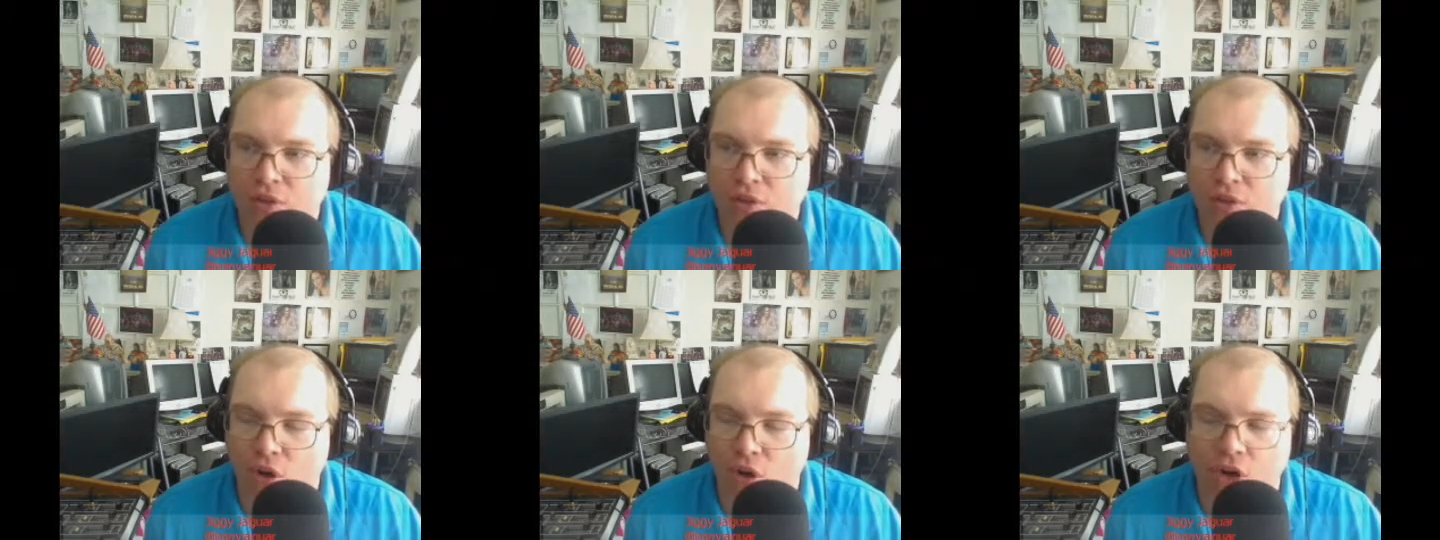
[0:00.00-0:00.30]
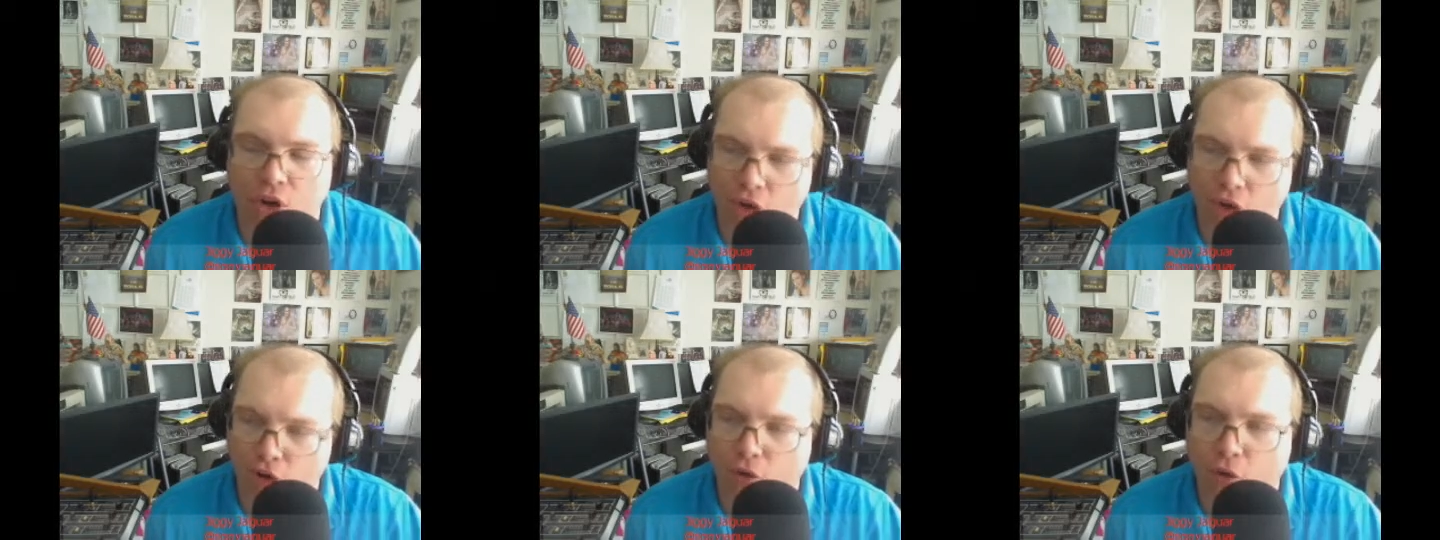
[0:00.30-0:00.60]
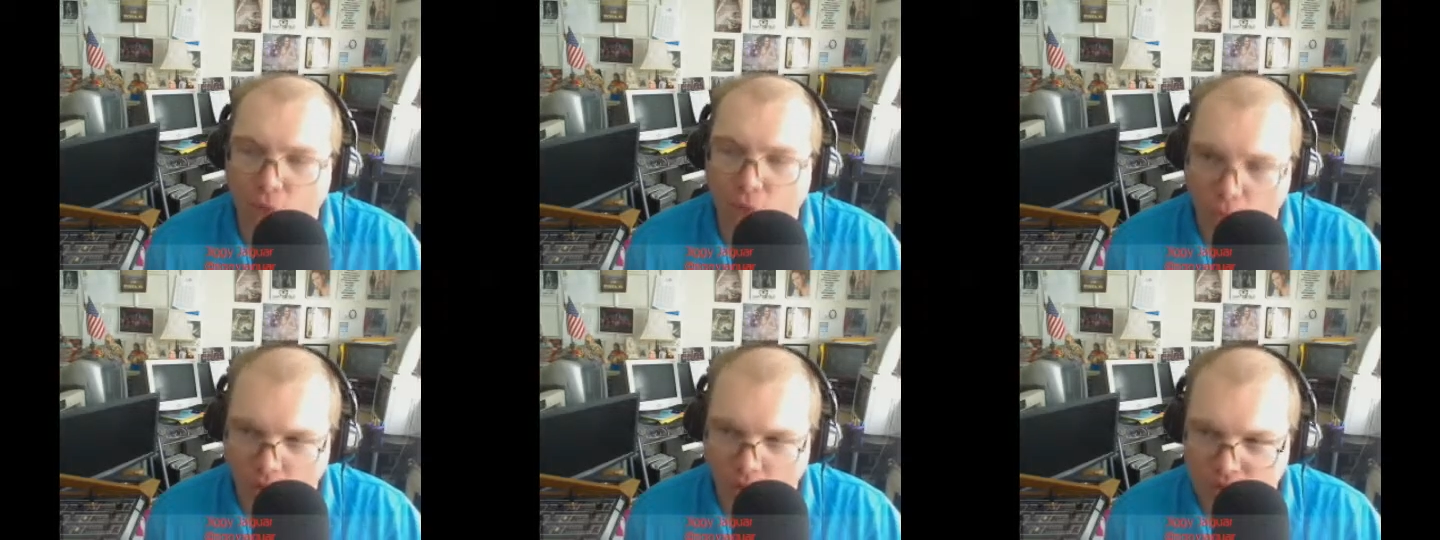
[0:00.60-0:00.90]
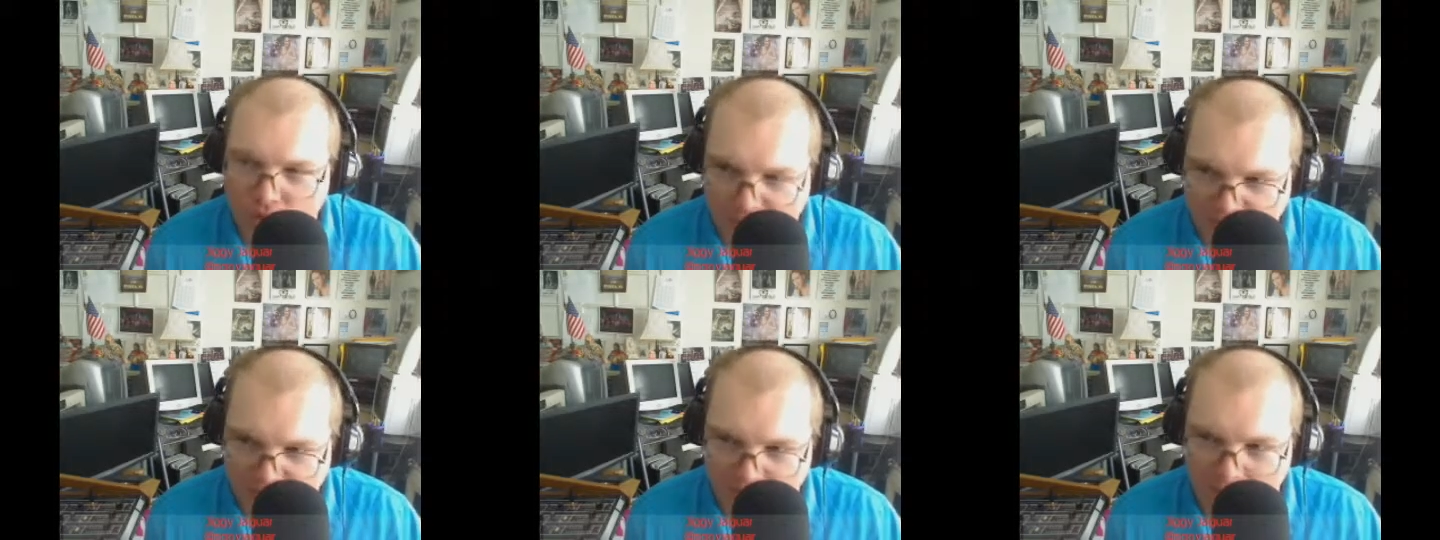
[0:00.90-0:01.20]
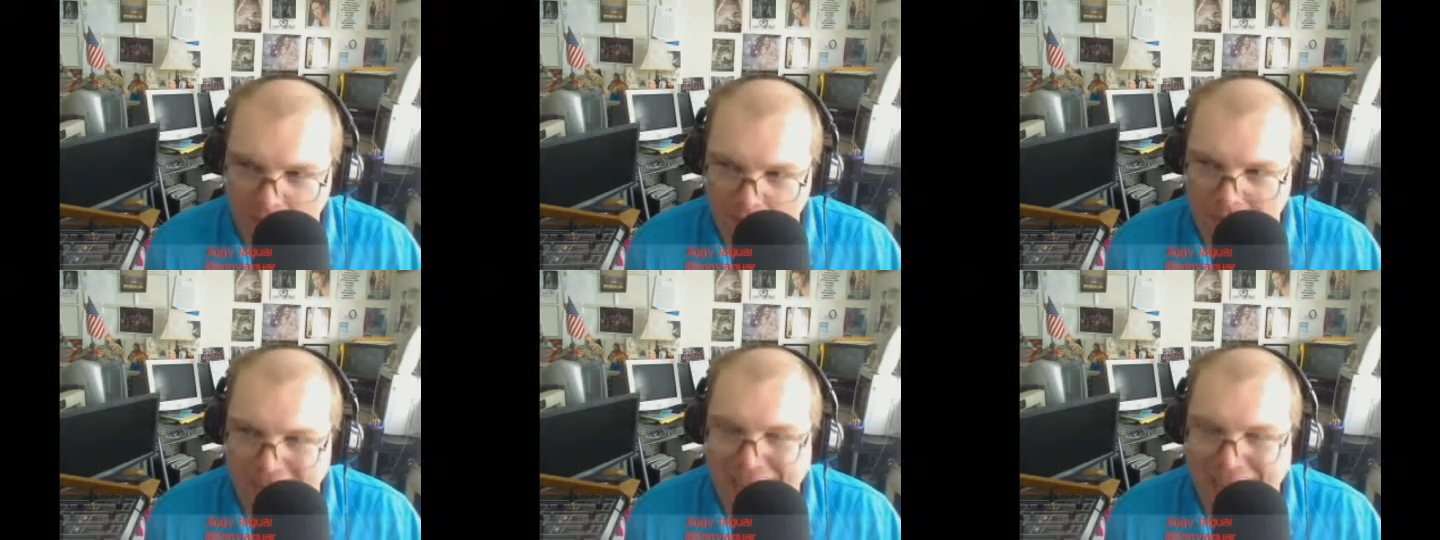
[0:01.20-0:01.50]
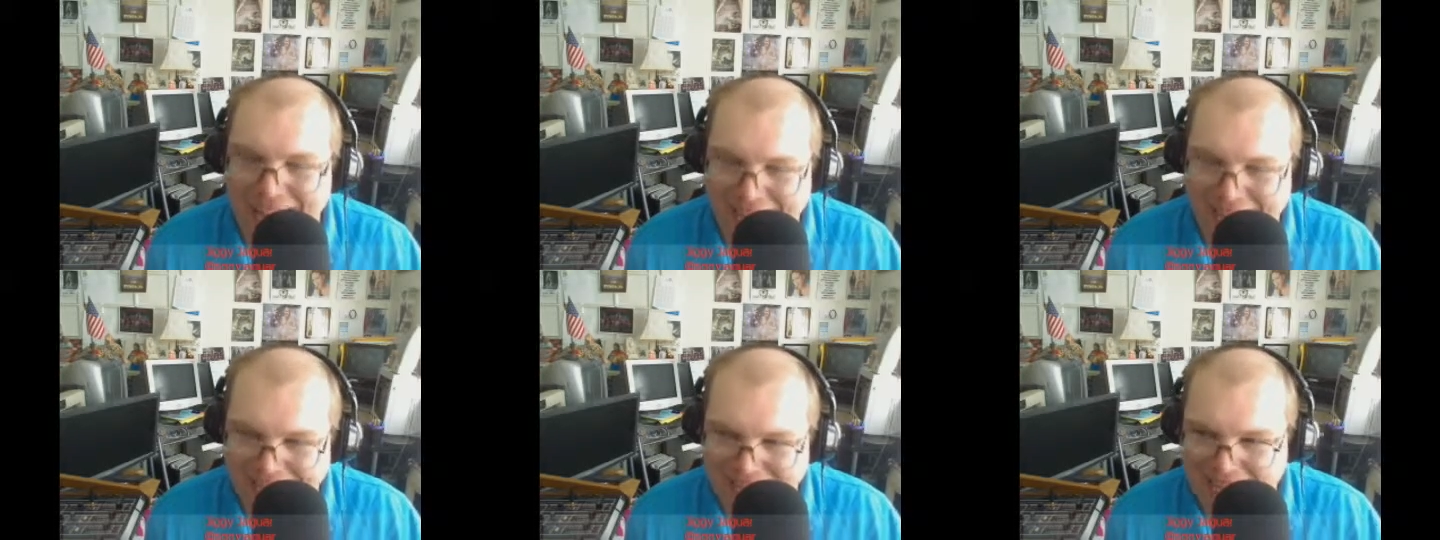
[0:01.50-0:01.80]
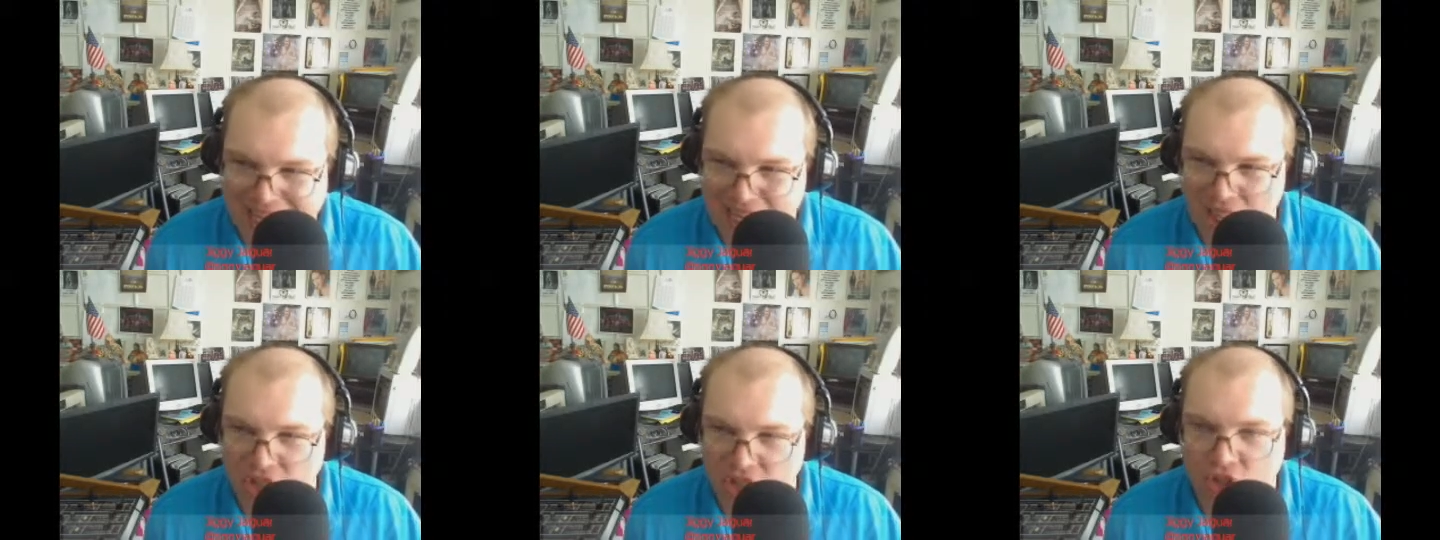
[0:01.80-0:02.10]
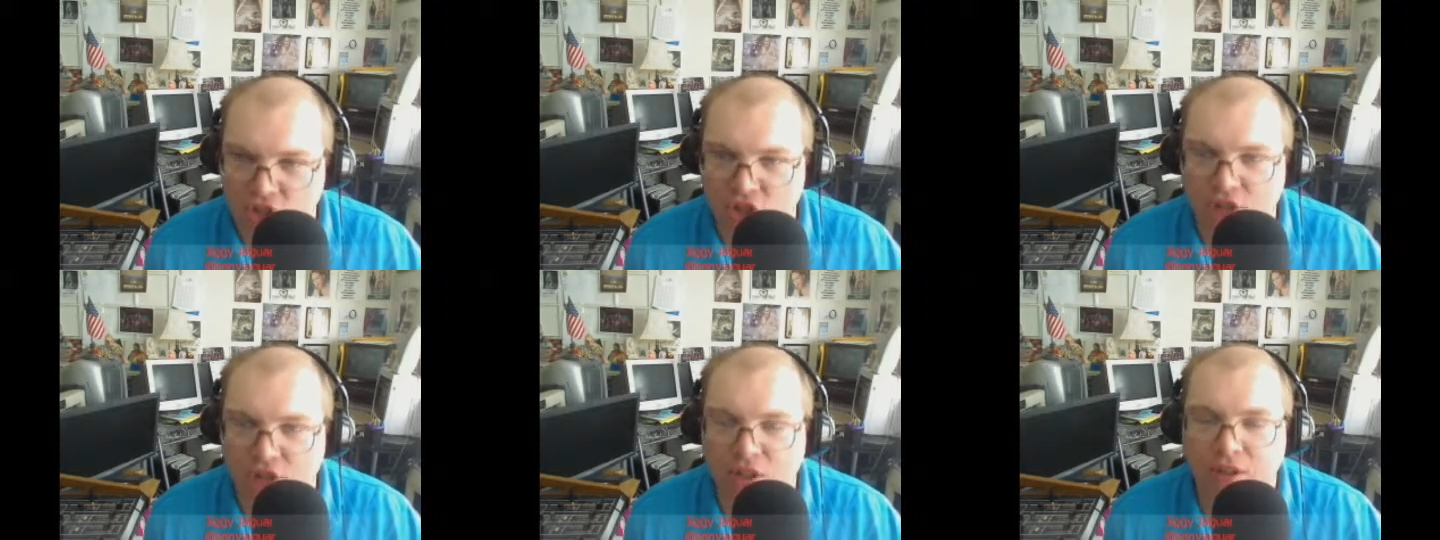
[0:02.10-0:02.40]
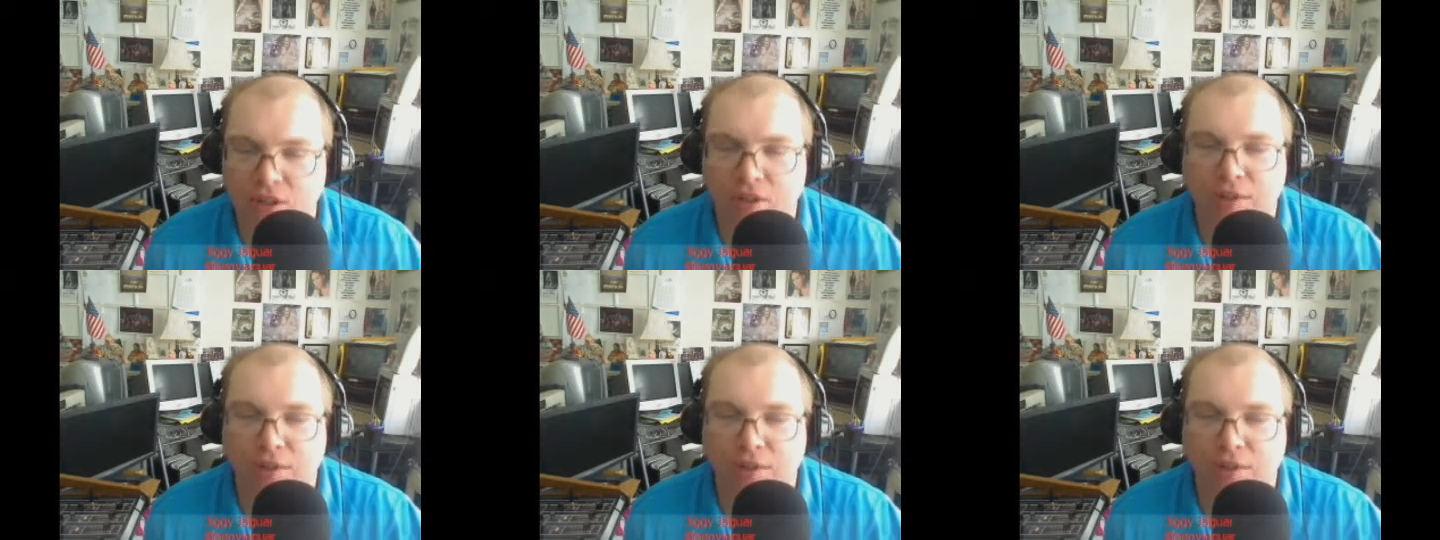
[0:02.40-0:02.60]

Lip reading: or your fourth segment is